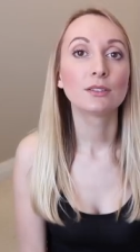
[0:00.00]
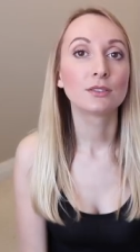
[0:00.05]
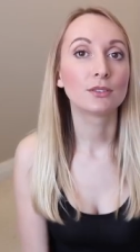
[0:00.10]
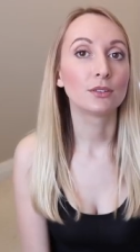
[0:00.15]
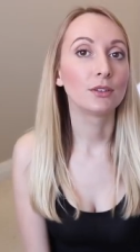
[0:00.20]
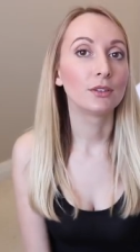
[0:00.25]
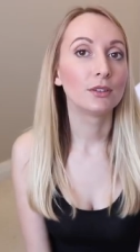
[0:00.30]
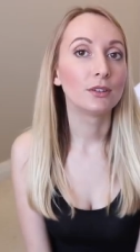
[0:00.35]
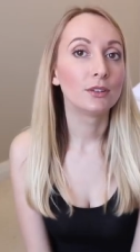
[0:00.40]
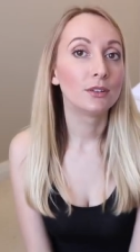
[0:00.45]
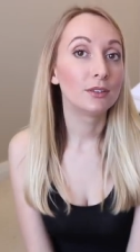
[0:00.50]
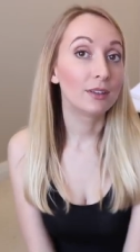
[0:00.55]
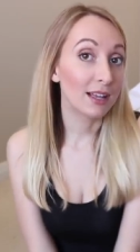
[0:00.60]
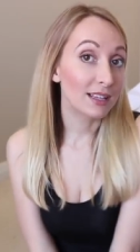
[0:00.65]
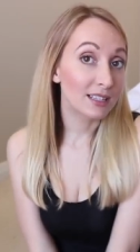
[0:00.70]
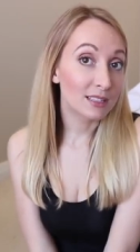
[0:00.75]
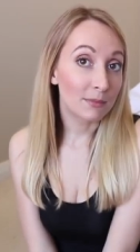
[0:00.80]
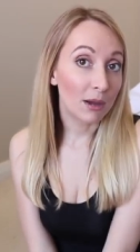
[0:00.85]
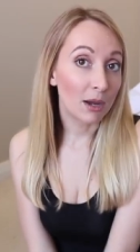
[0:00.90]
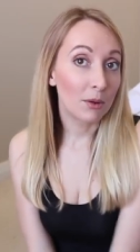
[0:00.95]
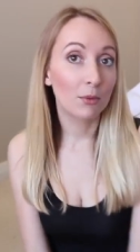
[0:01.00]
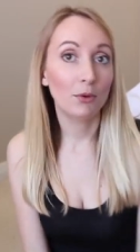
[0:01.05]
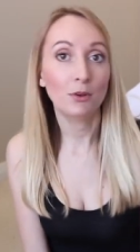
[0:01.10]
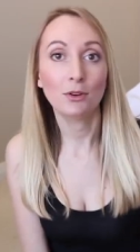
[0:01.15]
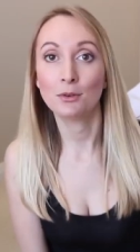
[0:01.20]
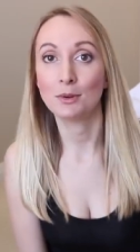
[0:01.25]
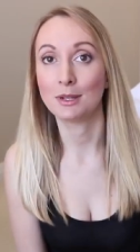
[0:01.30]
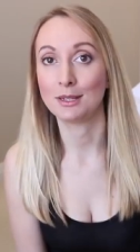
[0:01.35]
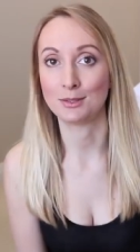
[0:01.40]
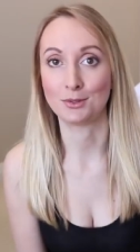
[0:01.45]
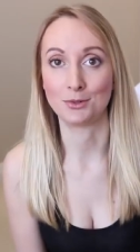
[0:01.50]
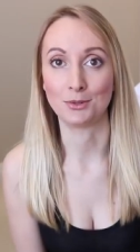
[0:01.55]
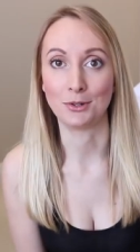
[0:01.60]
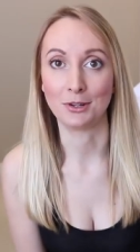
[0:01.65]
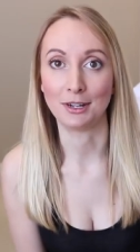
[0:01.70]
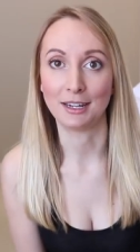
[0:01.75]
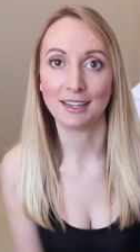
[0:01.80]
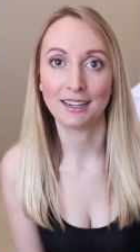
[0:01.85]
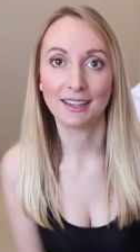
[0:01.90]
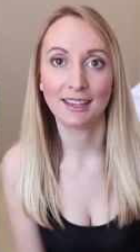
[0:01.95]
So that's my walkaway
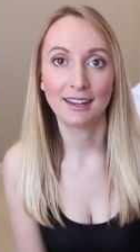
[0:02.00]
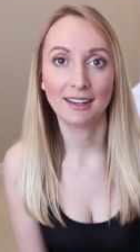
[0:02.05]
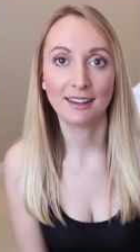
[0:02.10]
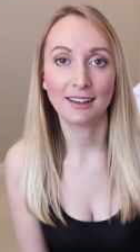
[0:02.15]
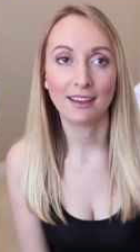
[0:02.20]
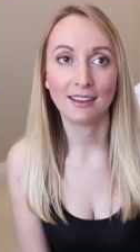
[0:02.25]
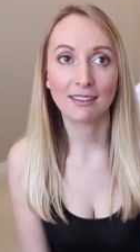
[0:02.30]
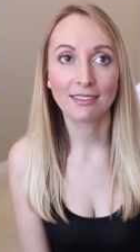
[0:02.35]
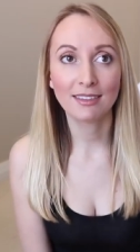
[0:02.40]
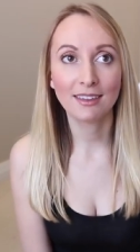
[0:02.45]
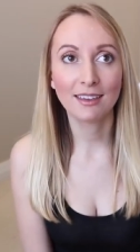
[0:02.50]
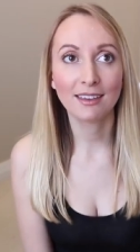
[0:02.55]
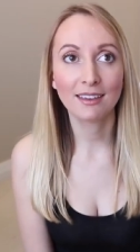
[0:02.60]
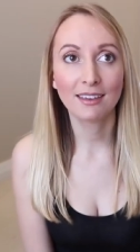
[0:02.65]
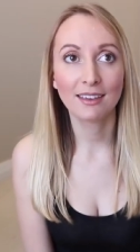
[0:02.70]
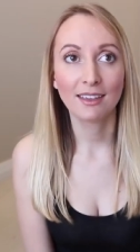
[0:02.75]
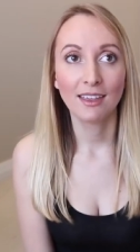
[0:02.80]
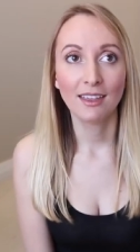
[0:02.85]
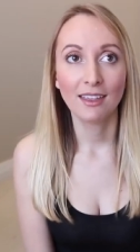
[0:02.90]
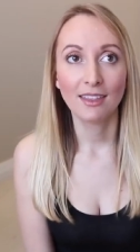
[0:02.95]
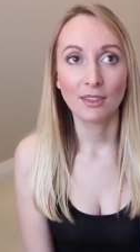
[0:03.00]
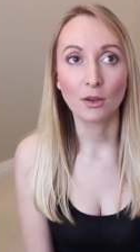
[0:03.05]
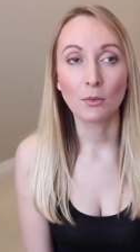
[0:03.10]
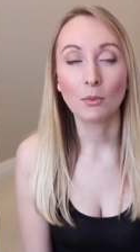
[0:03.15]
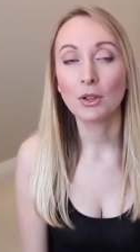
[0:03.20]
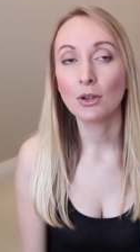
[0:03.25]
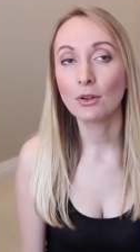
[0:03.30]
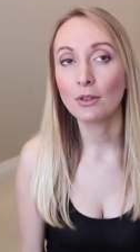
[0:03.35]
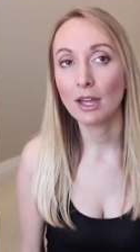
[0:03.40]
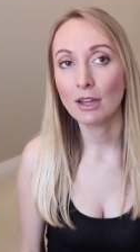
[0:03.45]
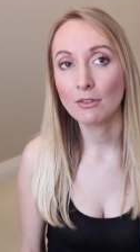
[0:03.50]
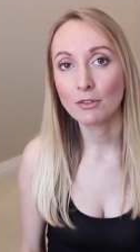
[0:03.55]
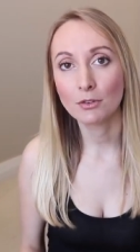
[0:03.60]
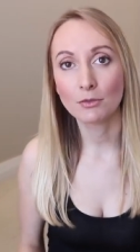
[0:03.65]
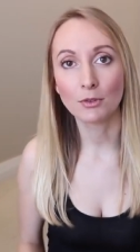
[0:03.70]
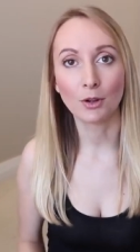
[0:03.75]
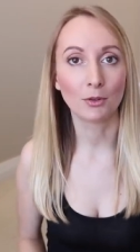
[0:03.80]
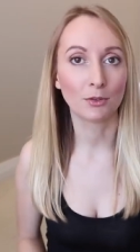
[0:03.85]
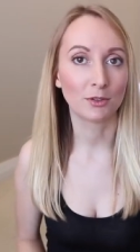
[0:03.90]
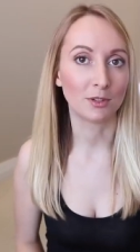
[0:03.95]
story, and I think that we all have a
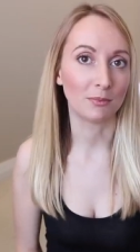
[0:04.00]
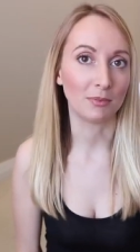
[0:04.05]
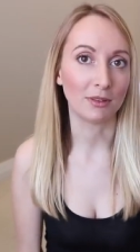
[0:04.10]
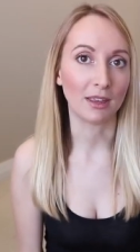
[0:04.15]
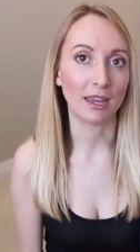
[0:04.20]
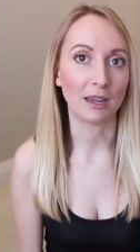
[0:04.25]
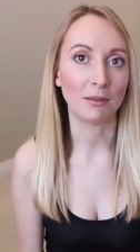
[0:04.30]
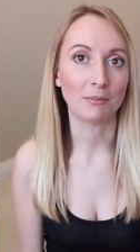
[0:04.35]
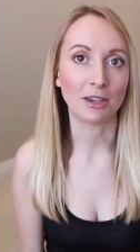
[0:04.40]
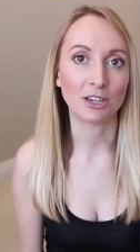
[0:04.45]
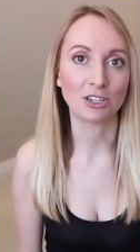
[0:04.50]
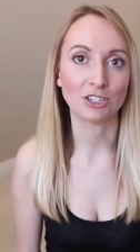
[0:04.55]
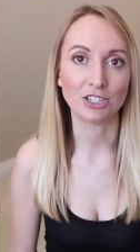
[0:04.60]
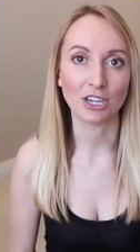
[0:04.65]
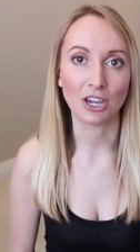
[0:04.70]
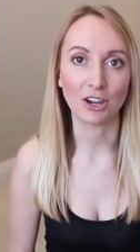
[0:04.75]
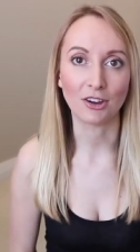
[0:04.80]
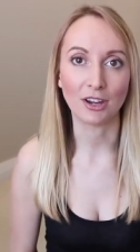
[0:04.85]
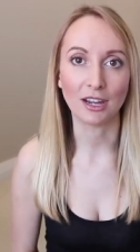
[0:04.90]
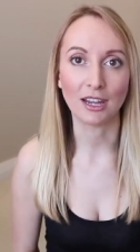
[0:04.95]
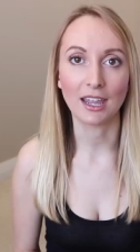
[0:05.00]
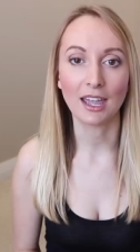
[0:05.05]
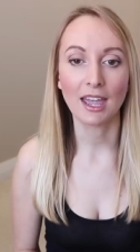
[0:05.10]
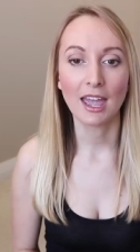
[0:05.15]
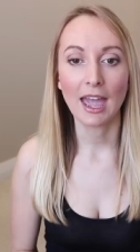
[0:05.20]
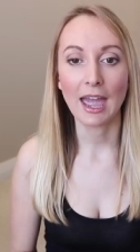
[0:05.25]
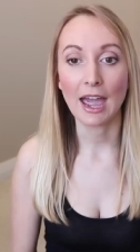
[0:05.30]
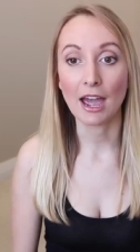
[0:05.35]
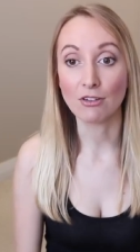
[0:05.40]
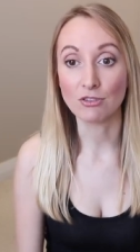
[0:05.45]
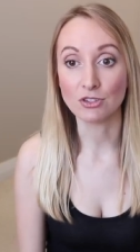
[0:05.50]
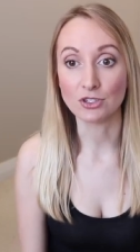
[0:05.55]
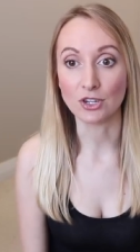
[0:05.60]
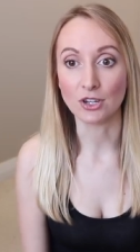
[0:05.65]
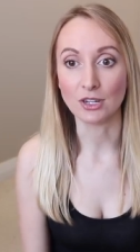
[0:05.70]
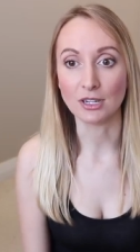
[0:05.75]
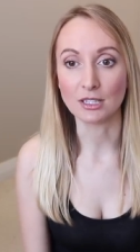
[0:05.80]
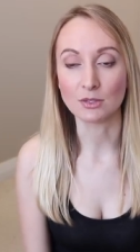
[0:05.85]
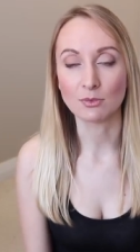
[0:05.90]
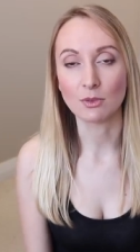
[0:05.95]
role to play by sharing our
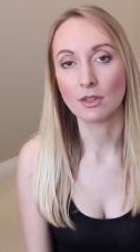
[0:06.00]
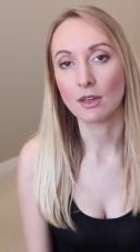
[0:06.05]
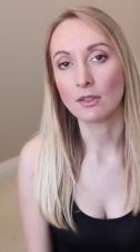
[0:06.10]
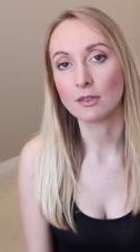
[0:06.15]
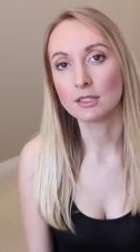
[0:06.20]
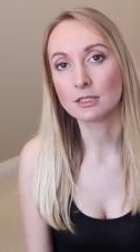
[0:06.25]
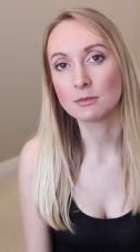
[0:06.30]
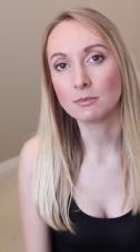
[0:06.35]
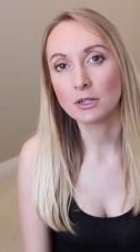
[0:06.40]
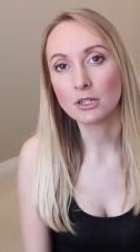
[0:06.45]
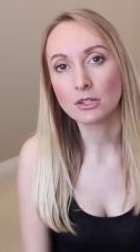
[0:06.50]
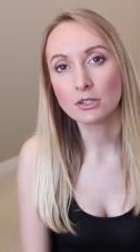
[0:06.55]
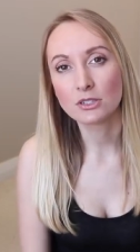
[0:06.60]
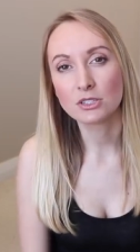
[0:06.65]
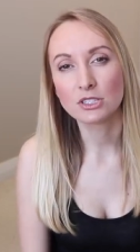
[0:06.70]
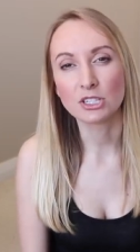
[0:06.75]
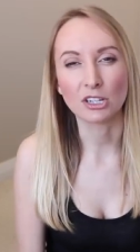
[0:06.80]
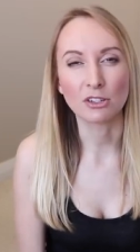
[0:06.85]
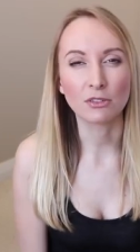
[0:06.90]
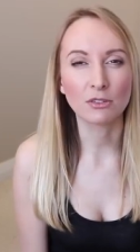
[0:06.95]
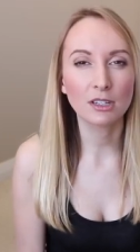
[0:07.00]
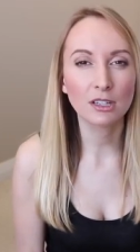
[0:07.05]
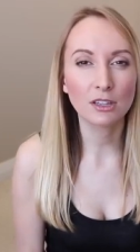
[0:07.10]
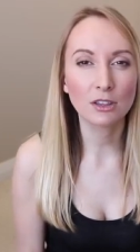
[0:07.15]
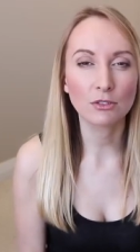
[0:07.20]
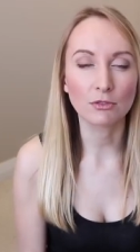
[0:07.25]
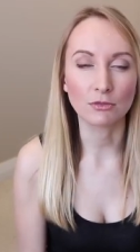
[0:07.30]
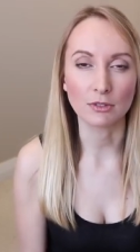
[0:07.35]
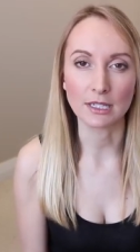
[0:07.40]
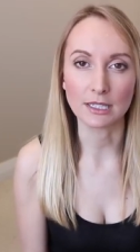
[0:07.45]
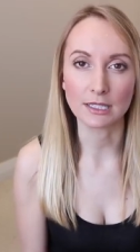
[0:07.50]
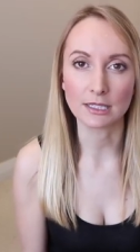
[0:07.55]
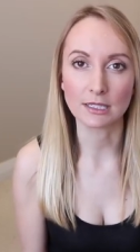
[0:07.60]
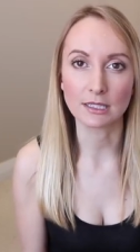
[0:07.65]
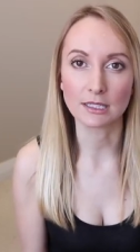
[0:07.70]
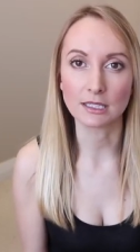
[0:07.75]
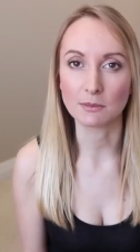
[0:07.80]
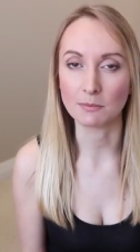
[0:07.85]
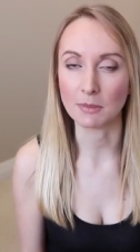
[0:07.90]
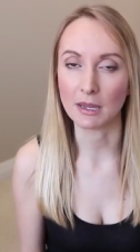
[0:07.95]
journeys with others because generally the
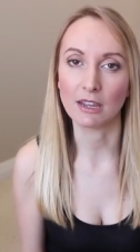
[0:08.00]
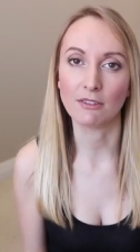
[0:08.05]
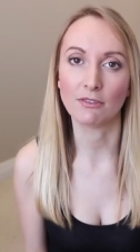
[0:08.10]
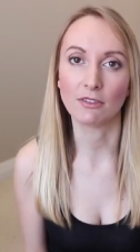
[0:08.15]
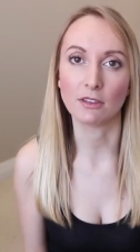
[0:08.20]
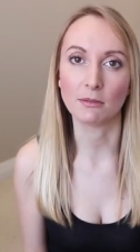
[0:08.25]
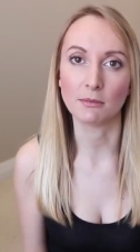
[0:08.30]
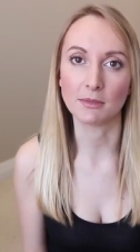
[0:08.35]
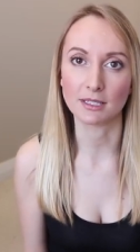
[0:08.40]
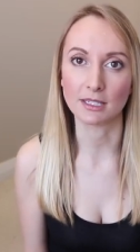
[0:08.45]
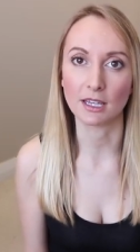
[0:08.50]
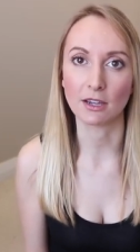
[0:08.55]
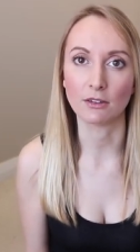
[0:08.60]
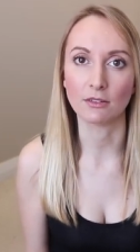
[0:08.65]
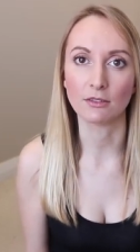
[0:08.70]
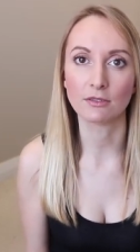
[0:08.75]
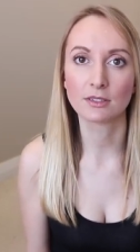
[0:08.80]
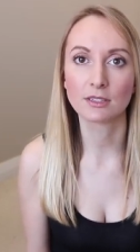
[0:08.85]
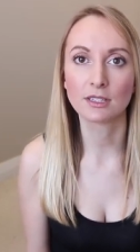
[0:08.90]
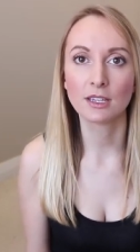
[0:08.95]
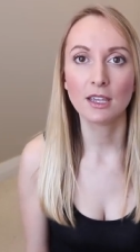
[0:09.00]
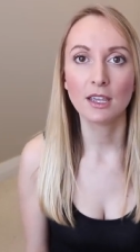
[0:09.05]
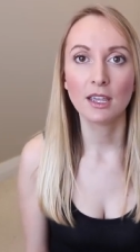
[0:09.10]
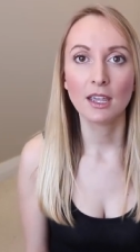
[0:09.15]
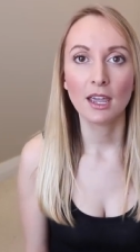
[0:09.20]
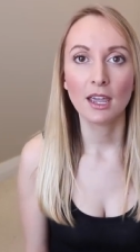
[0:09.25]
reasons speak for themselves.